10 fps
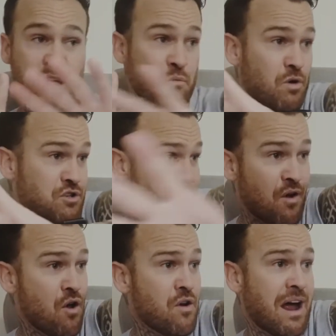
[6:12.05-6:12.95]
what you've
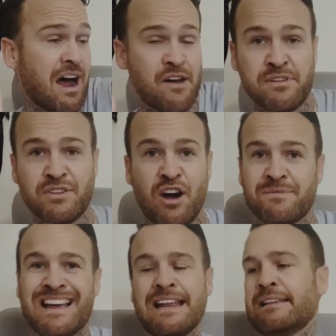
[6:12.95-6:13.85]
heard 100 times
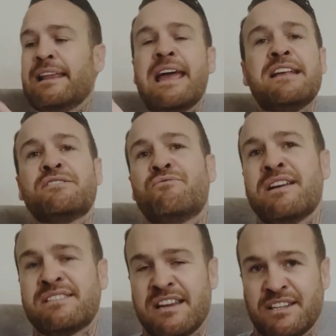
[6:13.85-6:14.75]
lands and
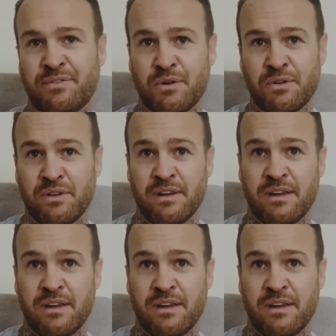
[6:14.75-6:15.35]
resonates for you.